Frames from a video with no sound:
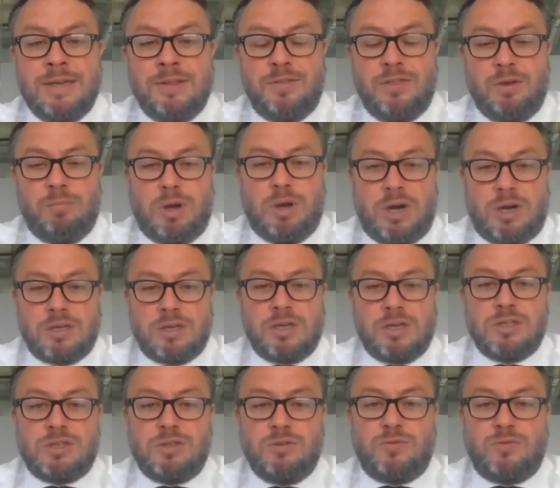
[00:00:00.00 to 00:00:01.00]
the
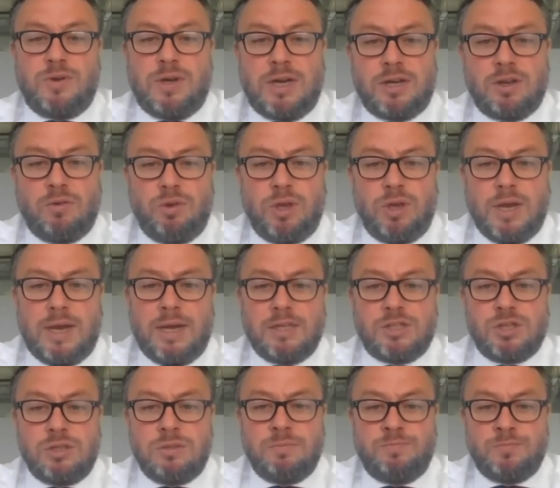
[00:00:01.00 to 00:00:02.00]
markets have had a
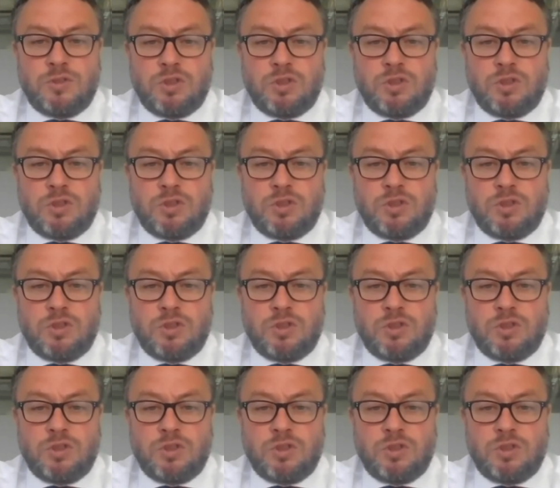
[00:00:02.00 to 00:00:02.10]
reaction.